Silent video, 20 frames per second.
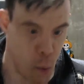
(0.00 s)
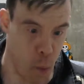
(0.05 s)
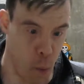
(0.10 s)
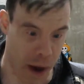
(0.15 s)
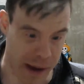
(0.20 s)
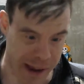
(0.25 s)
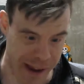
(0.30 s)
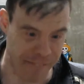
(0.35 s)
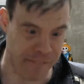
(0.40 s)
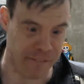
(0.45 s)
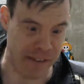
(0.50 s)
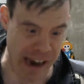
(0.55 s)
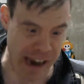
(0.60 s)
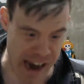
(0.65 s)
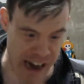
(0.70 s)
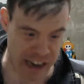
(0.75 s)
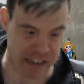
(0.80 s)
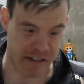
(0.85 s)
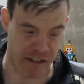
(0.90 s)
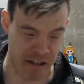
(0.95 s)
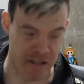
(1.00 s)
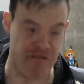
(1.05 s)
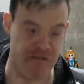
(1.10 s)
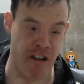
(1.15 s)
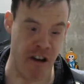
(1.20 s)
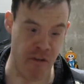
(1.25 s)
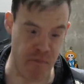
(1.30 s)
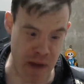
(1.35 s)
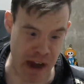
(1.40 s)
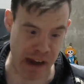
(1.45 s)
Walking Phoenix would
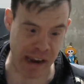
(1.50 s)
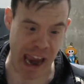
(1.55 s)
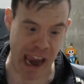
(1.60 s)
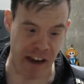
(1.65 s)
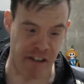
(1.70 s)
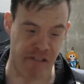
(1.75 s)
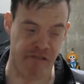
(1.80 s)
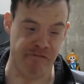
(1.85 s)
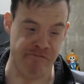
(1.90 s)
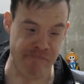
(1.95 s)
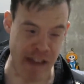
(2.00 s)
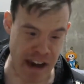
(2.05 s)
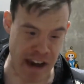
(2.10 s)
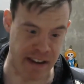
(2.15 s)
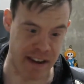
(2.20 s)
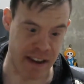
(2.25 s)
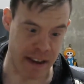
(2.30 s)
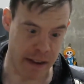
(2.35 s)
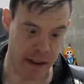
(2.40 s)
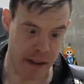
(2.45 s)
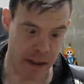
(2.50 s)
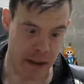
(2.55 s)
sure make a great